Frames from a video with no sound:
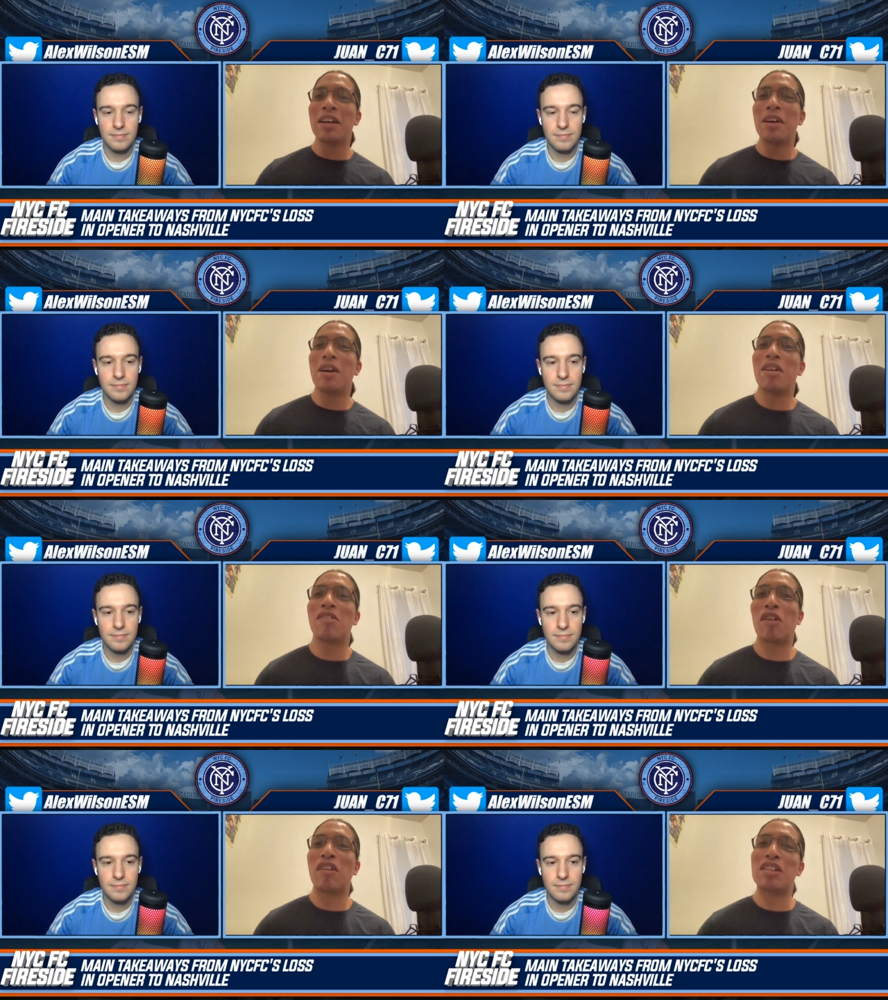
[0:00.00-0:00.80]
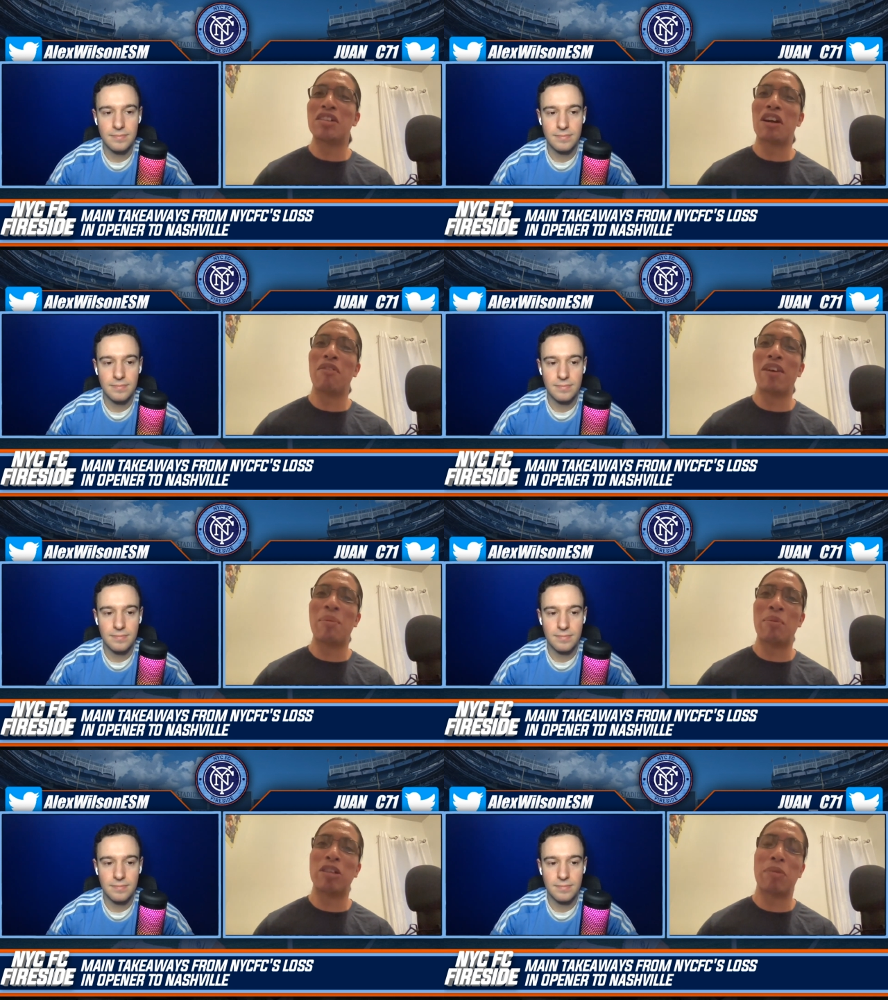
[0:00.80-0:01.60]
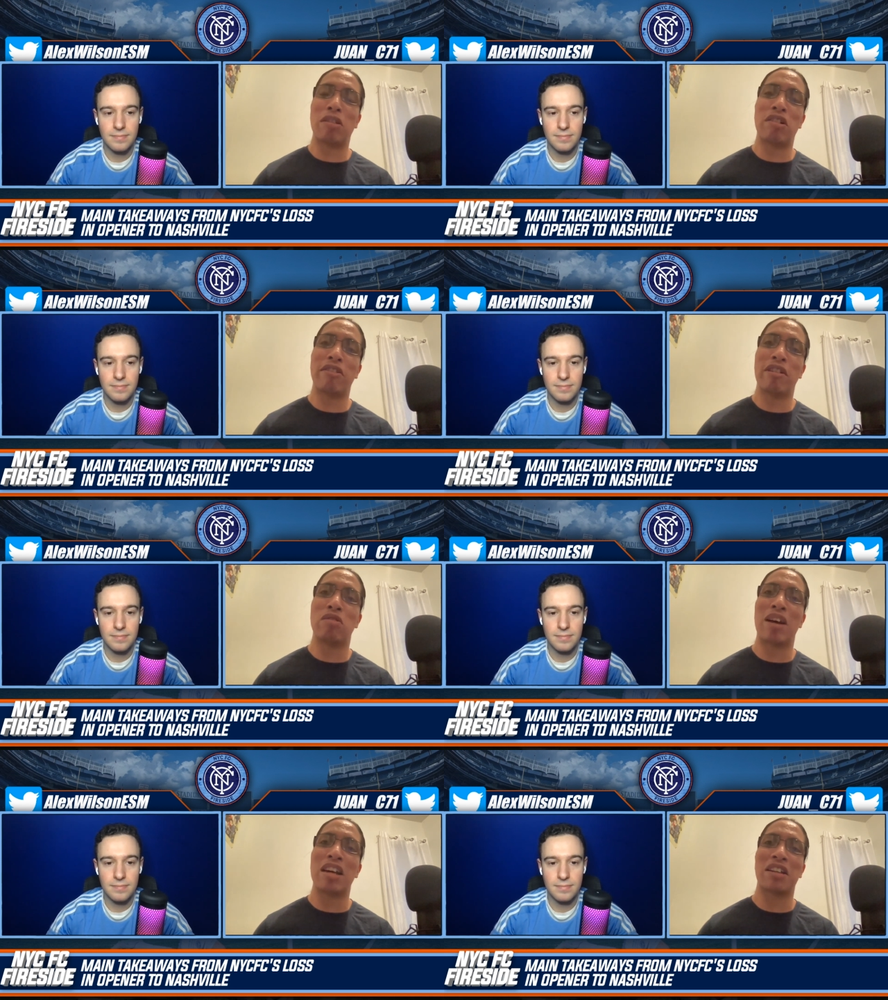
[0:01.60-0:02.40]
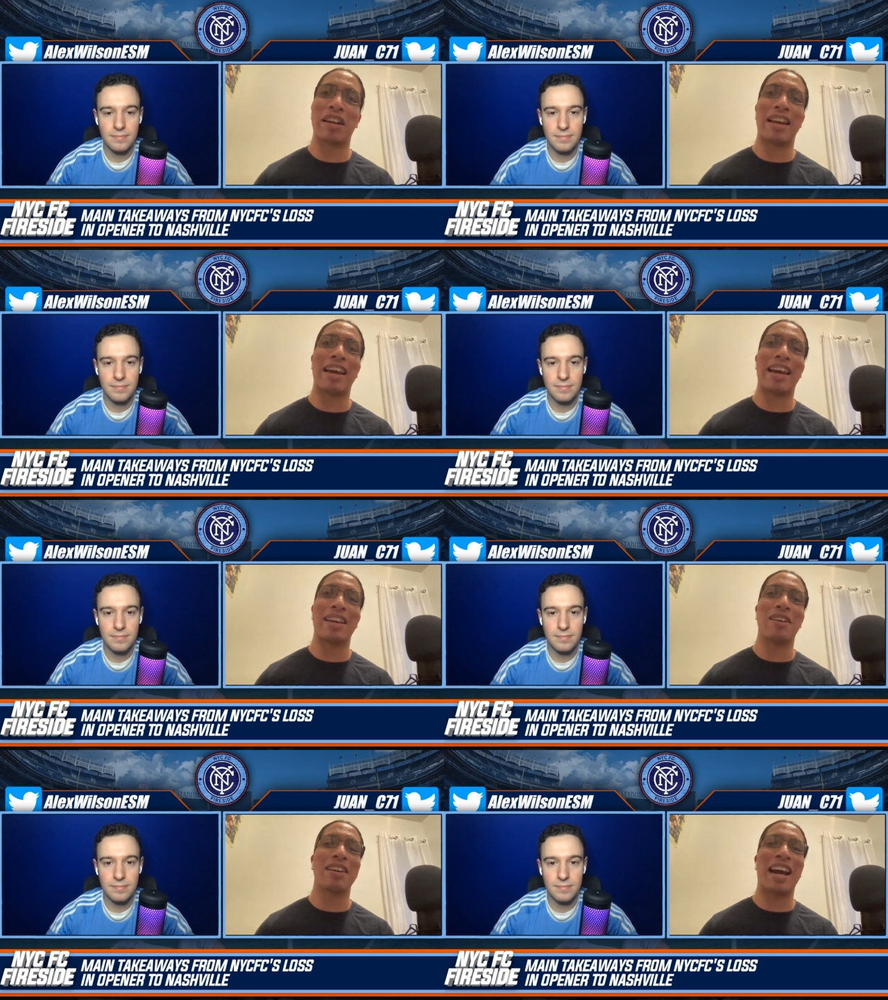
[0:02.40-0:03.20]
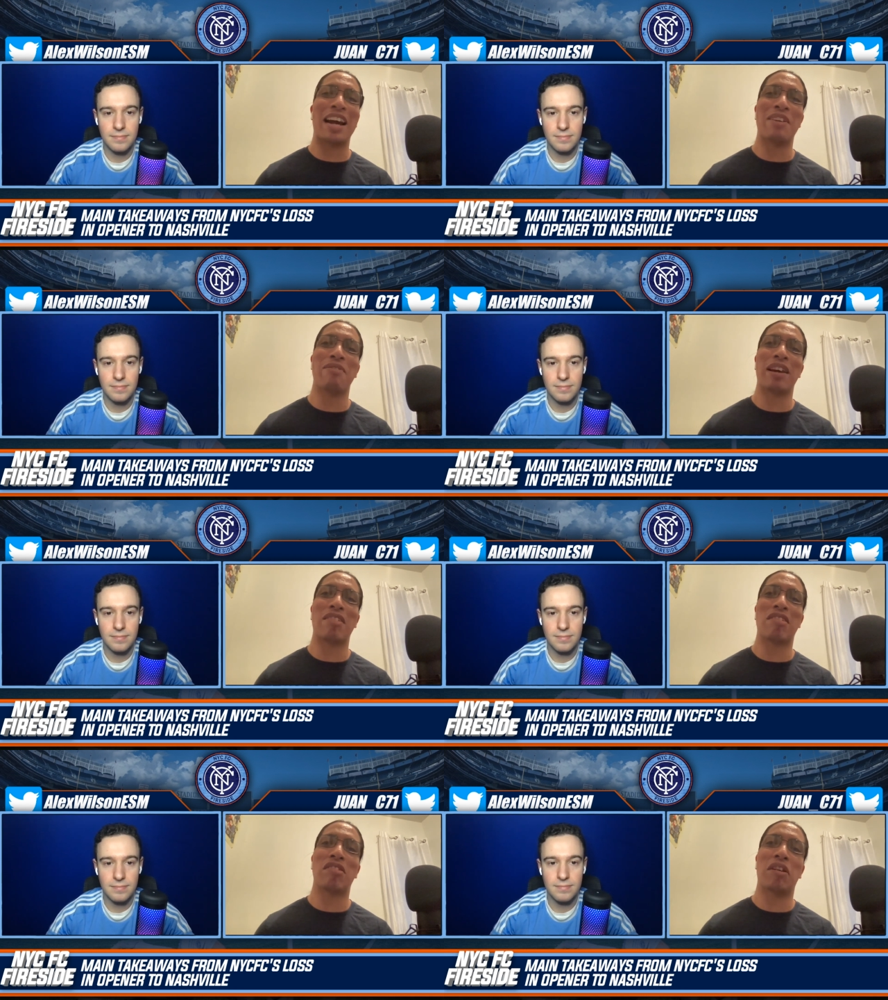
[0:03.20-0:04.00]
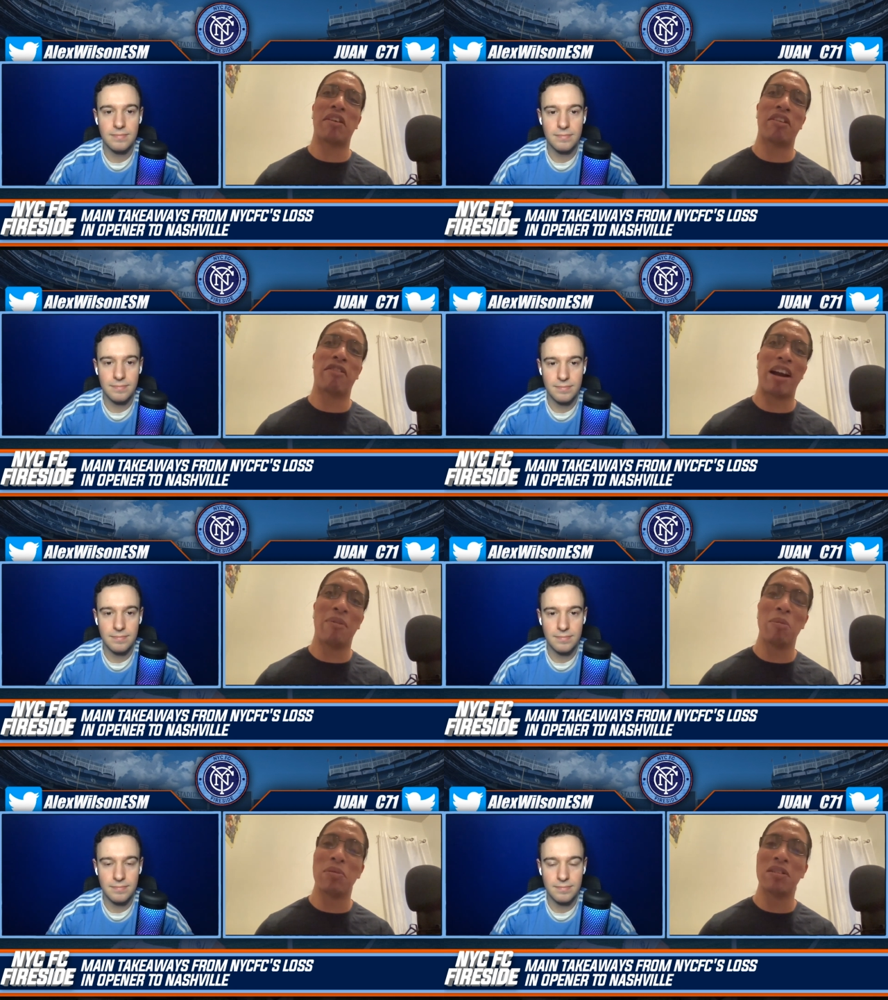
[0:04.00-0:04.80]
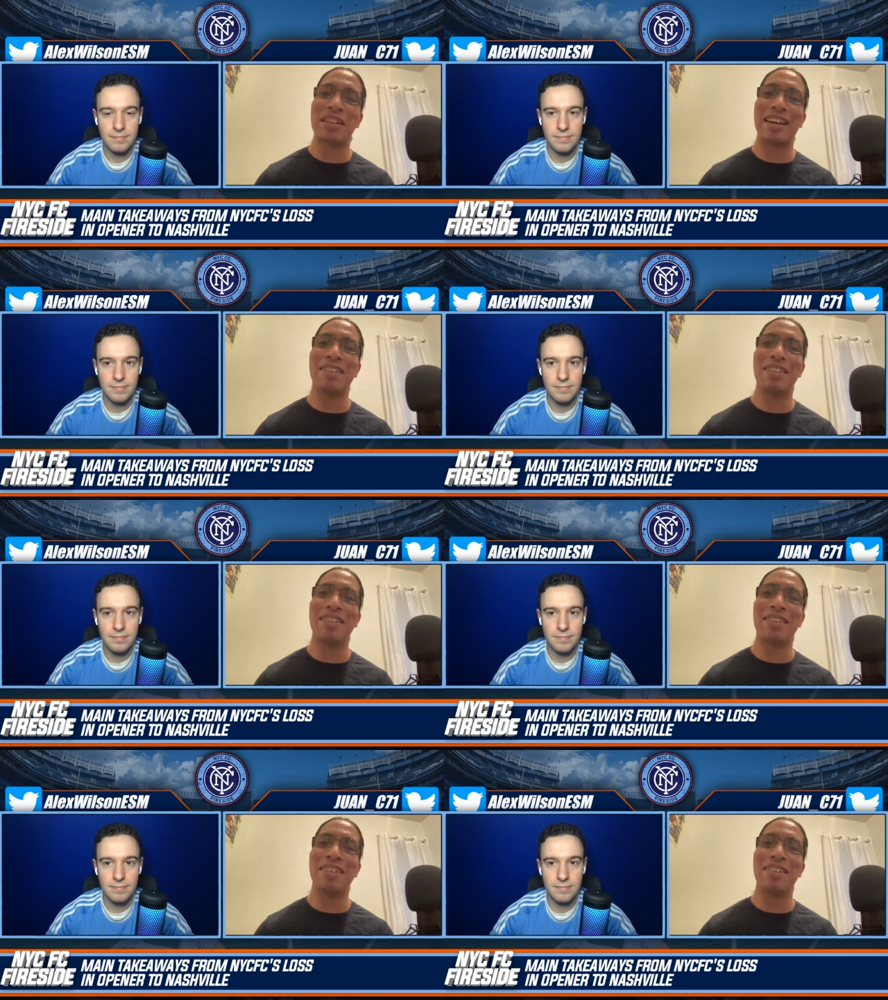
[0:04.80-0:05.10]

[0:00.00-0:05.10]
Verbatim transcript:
Speaker 1: so there's not really much material to actually like kind of like study the rival per se.